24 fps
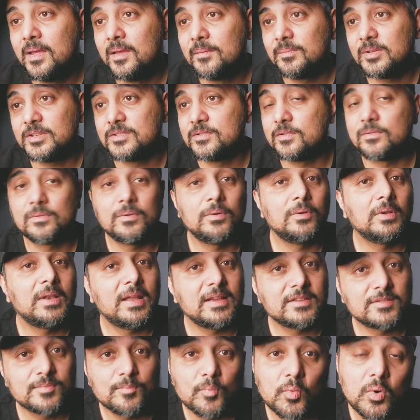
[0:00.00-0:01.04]
because the role
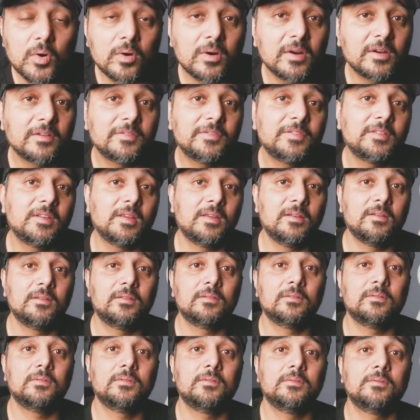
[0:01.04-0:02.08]
has morphed
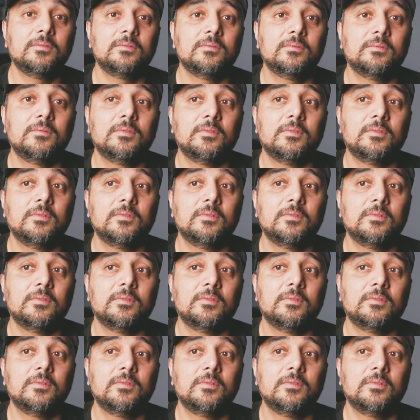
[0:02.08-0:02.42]
into